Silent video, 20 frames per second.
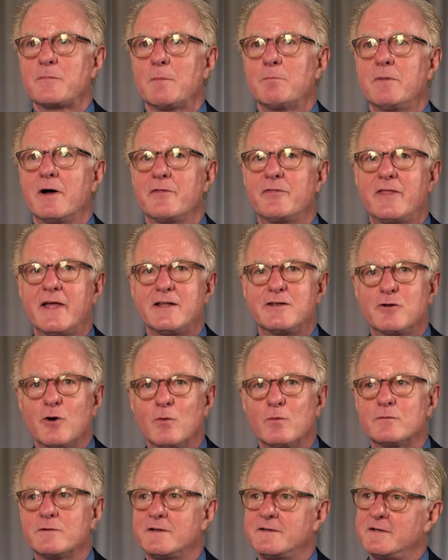but they
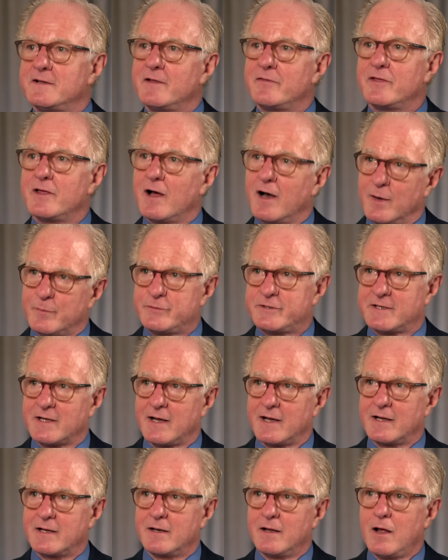don't see the
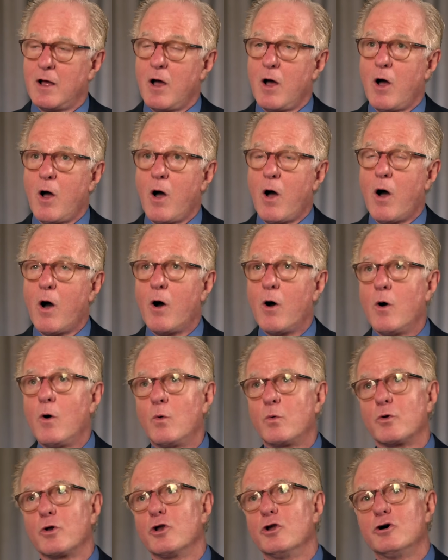upside. Oh,
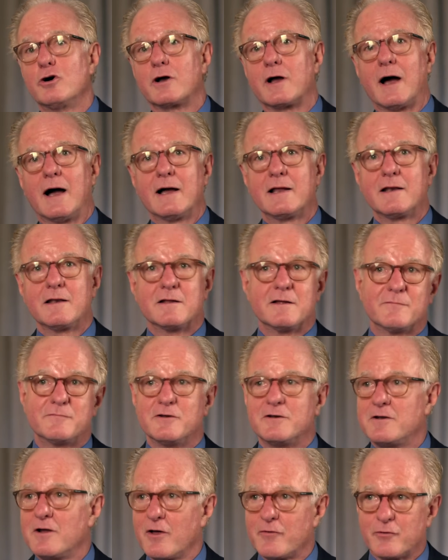look, I lived
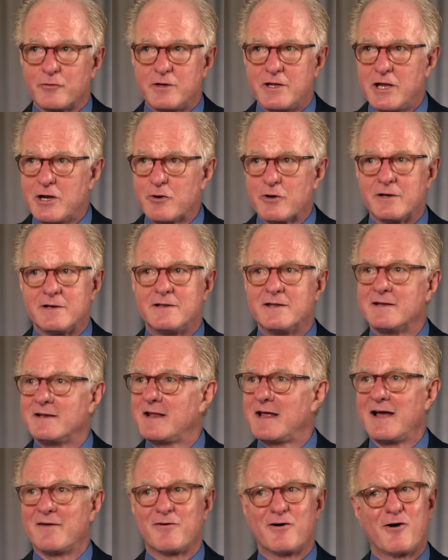another year and didn't
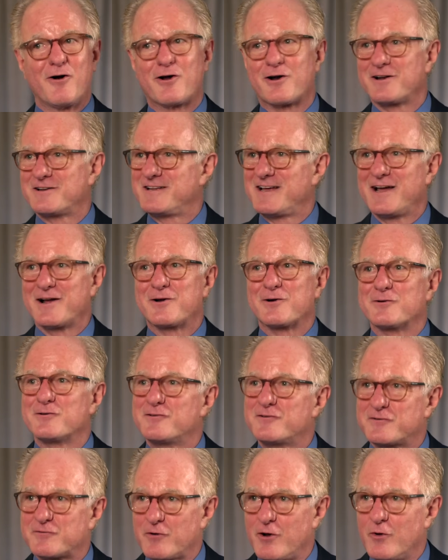have a heart attack or
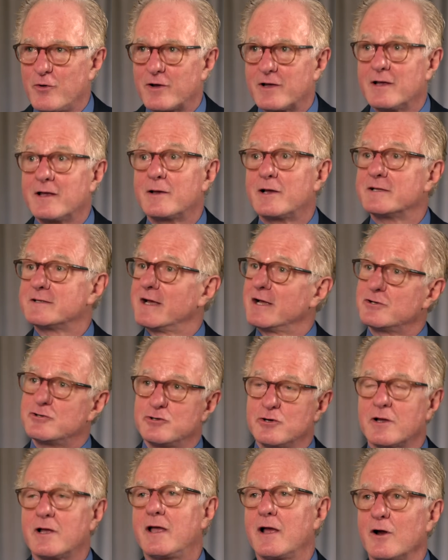stroke because I
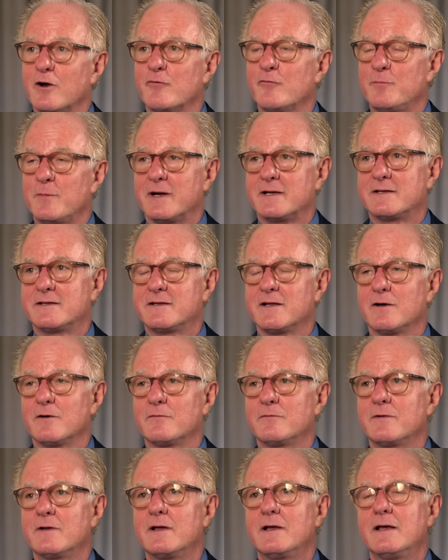took care of
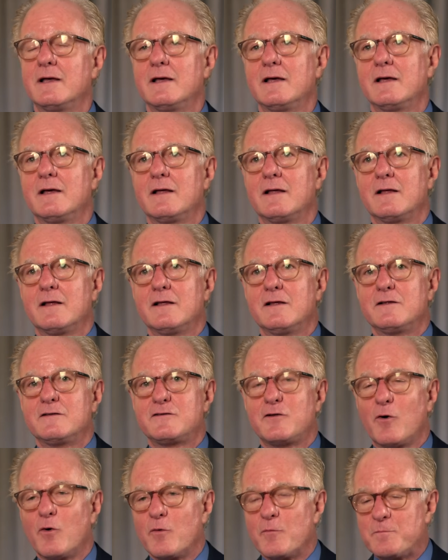myself.
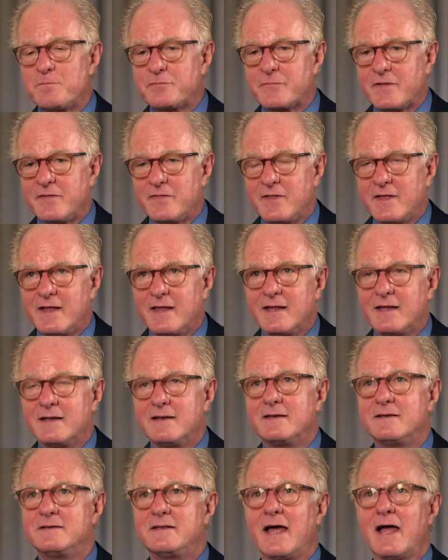So the
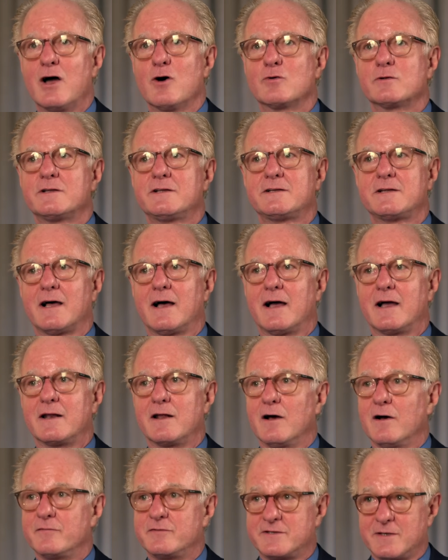downside
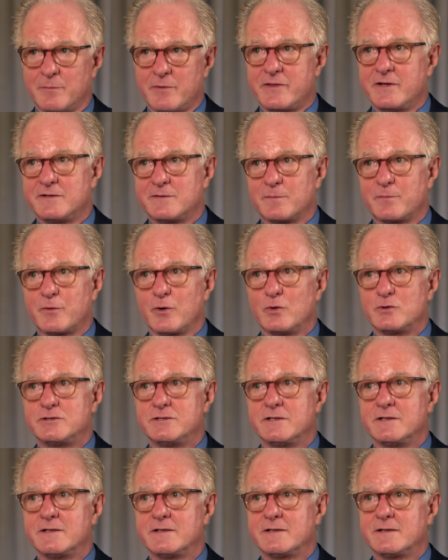of some of these
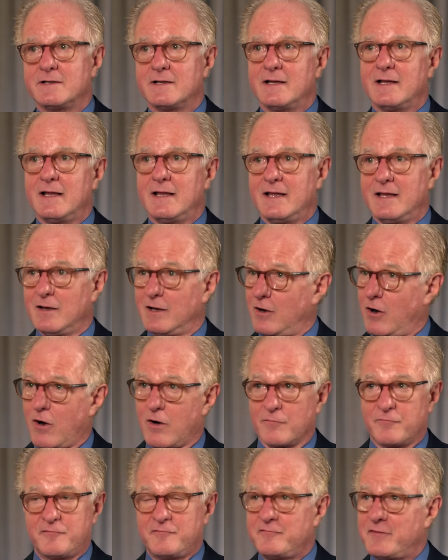approaches
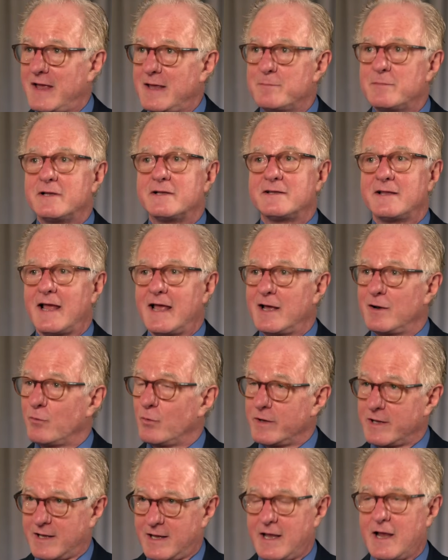are famous and
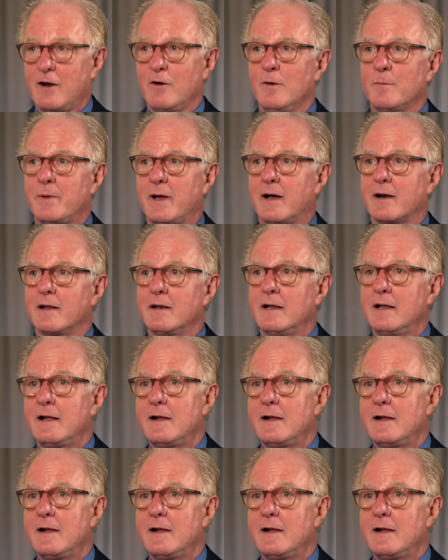we care about it.